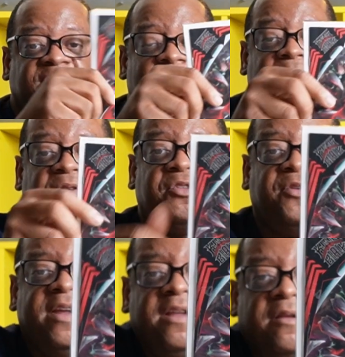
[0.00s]

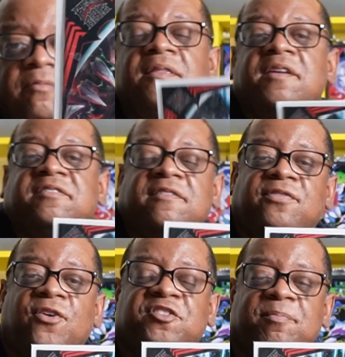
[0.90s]
#3. This is the first